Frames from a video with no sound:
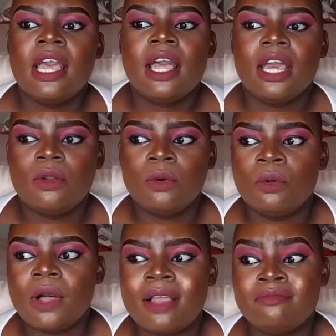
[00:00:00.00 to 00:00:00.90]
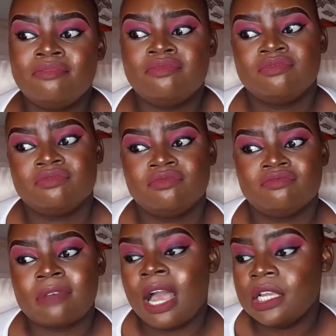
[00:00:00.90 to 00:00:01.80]
at all.
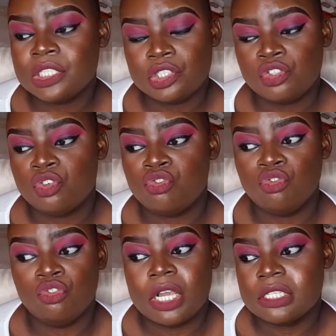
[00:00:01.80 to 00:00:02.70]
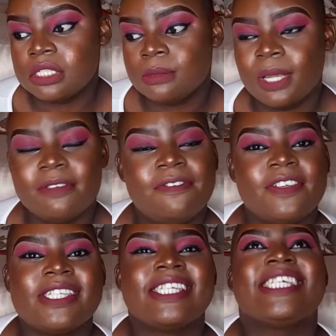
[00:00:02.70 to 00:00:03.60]
I trust my
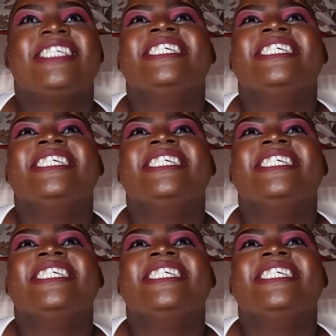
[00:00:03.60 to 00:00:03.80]
physique.